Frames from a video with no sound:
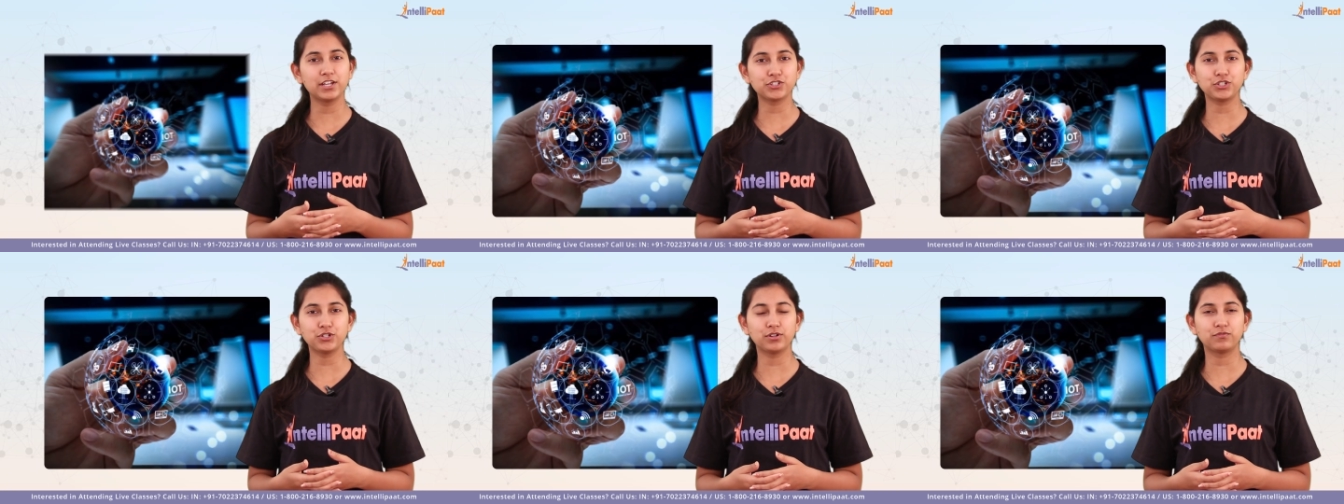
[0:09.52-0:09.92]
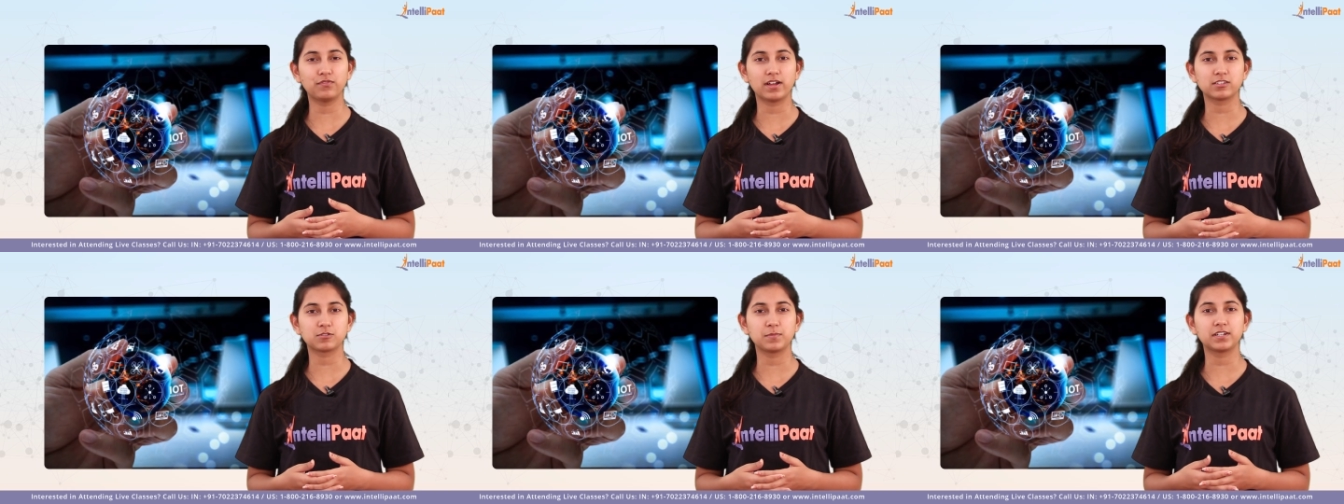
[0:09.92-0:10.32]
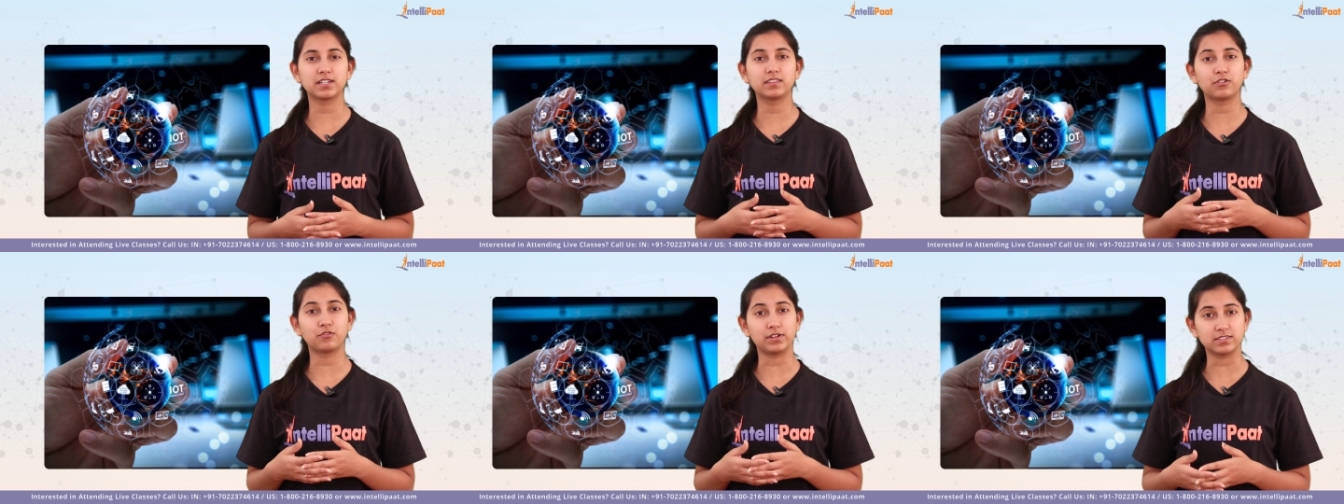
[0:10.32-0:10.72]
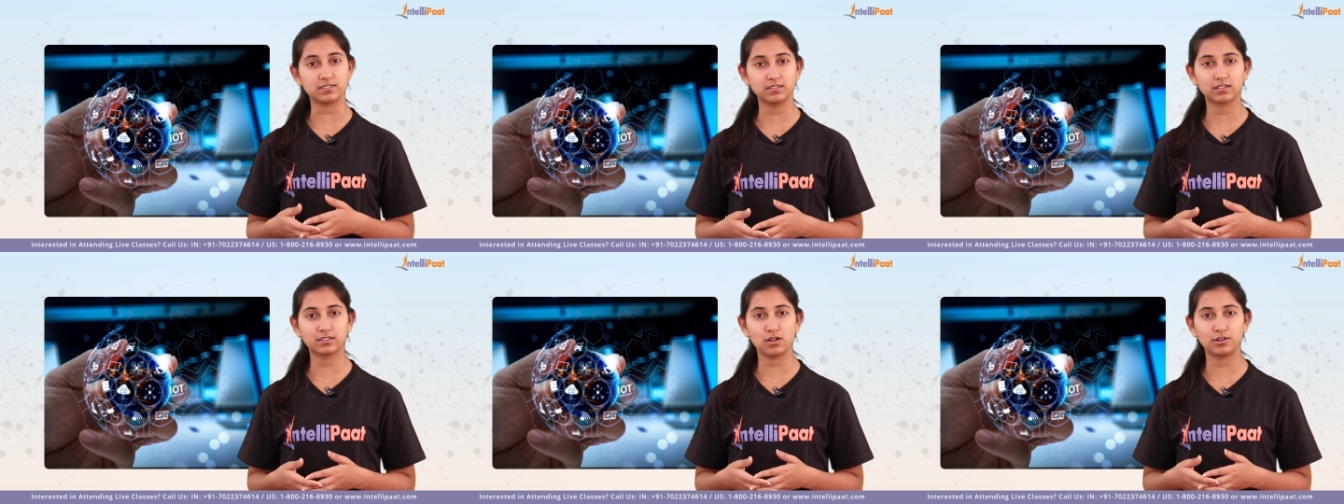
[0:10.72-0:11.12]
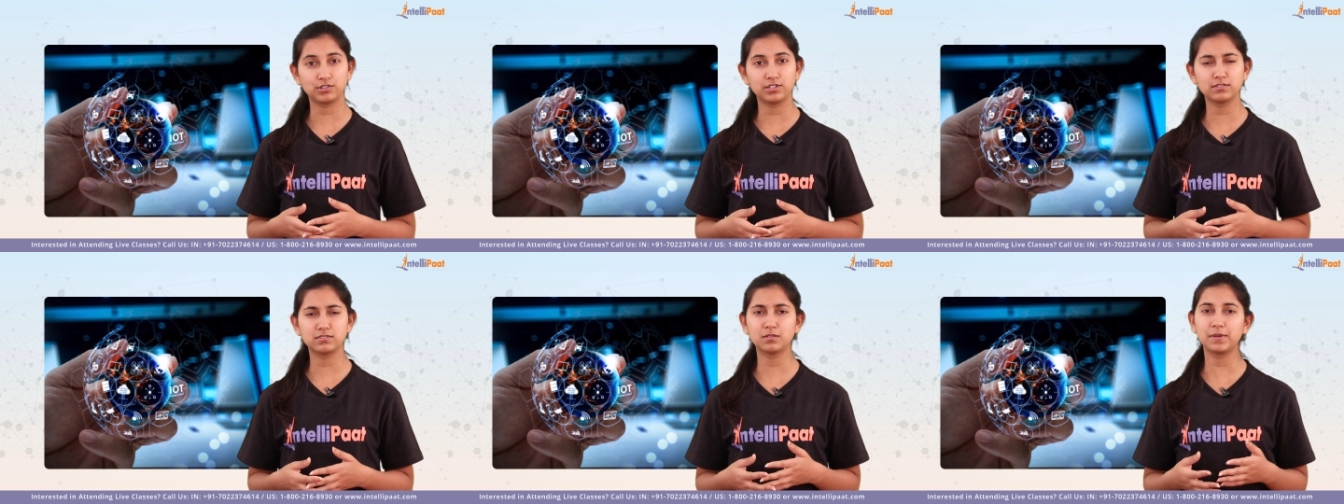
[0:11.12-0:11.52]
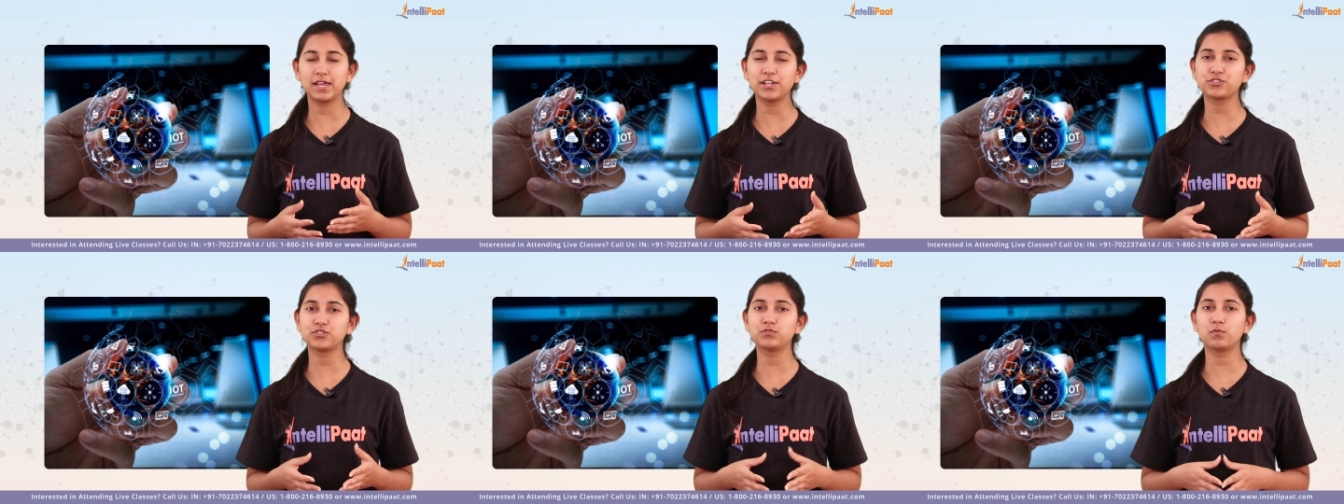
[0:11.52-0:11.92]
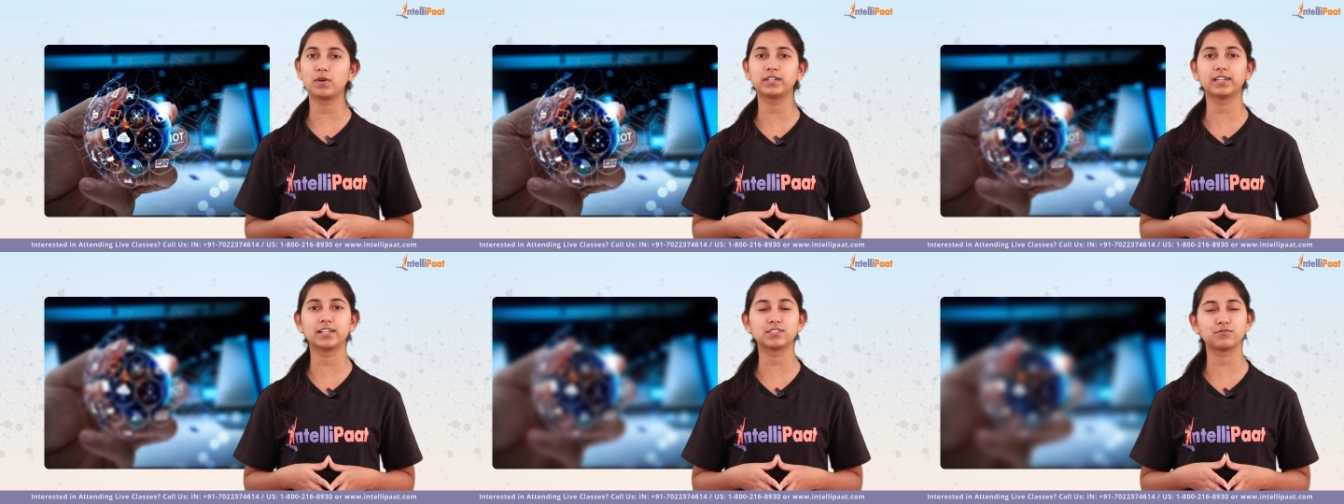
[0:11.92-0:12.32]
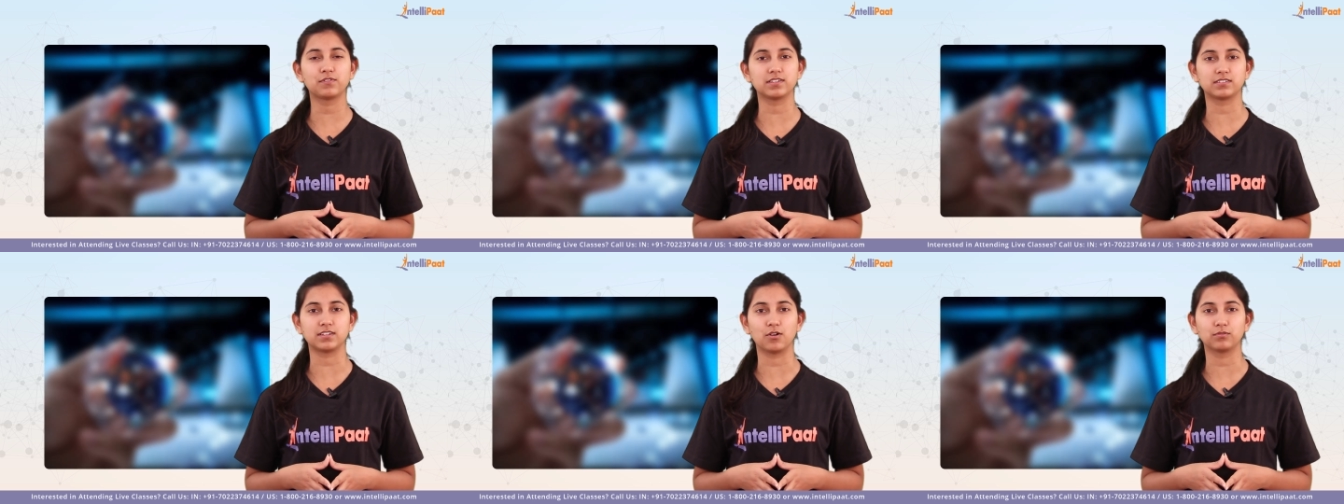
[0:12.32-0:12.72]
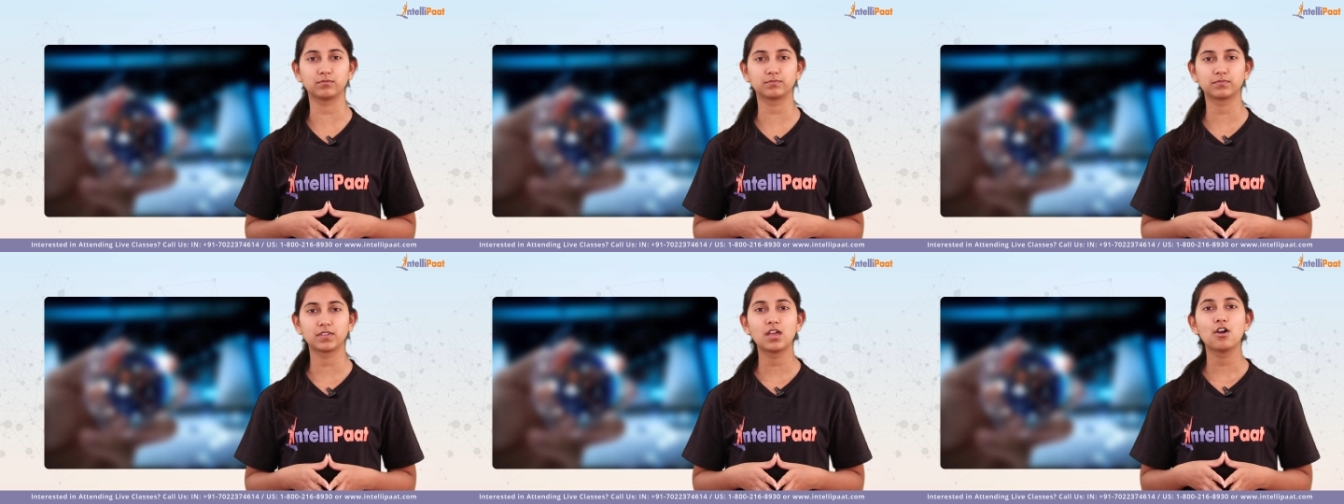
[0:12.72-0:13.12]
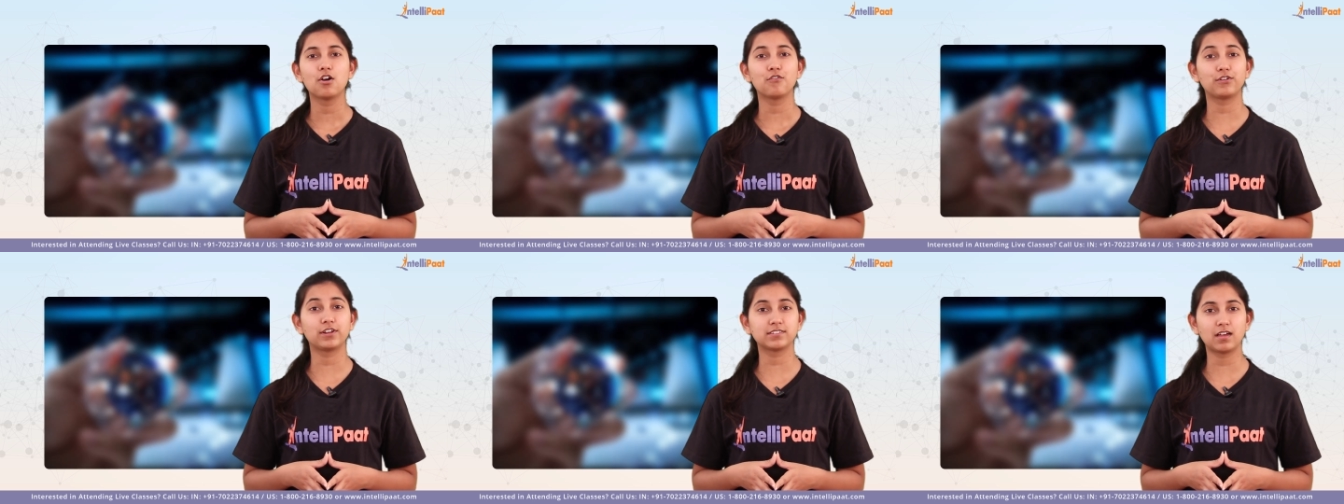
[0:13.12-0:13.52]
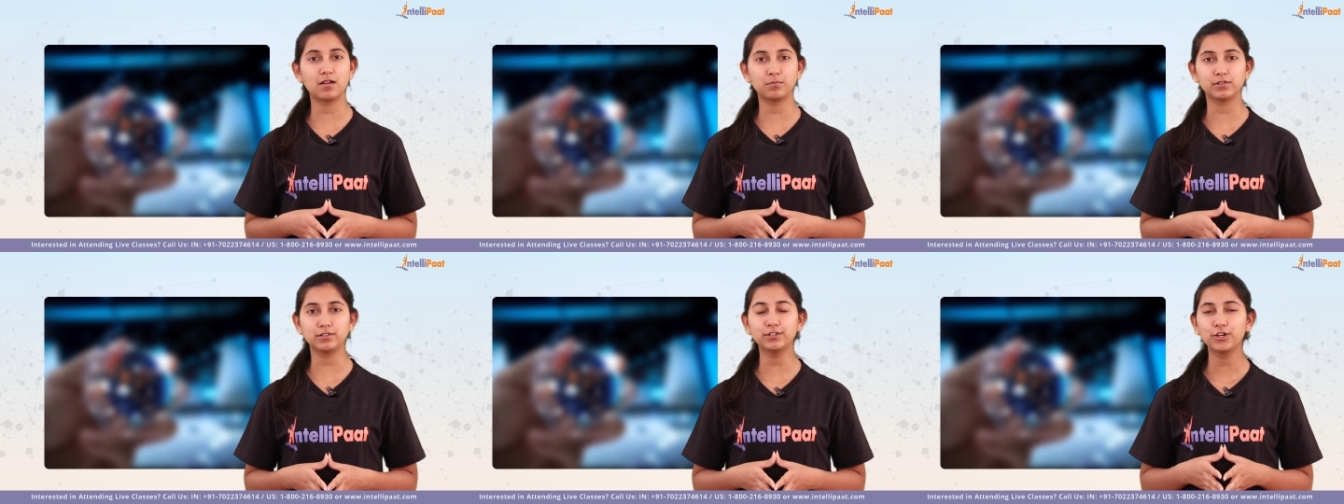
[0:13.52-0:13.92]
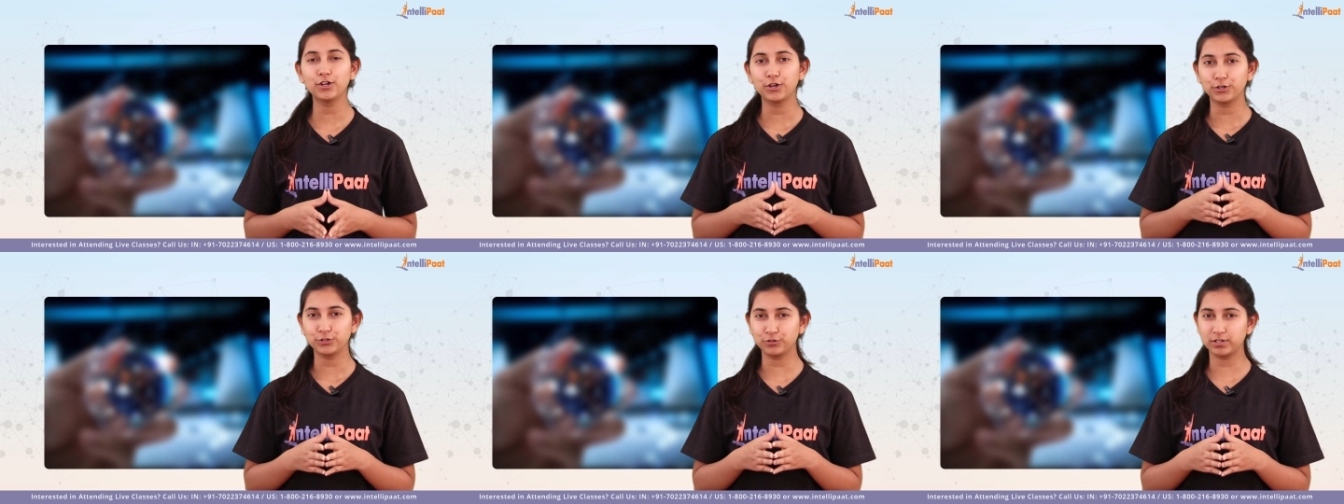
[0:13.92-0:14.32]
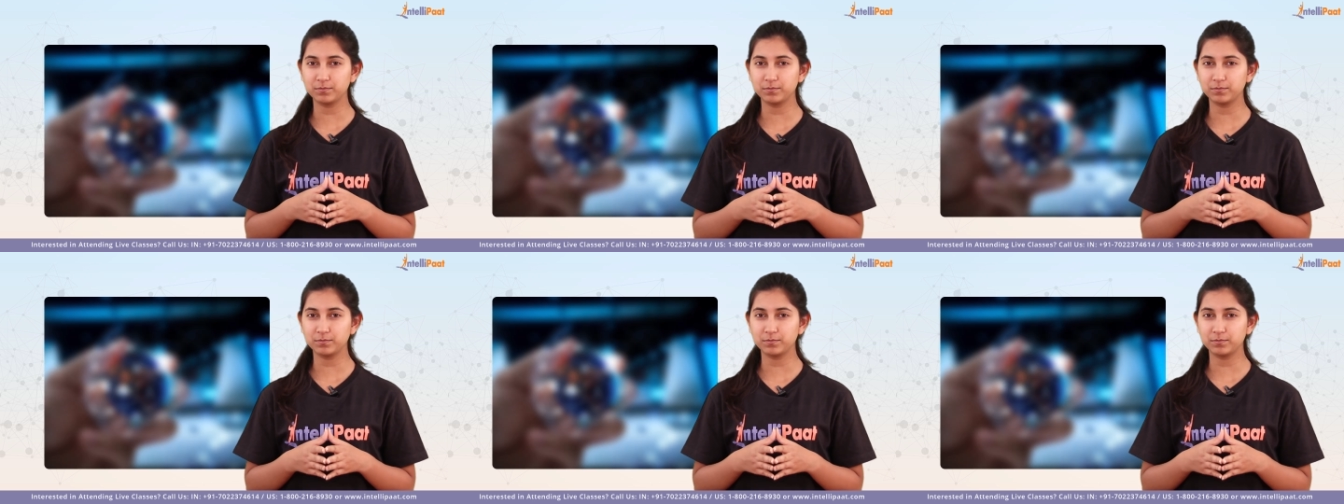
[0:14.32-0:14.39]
each new advancement in the recent technology, some ancient one gets phased out. For example, do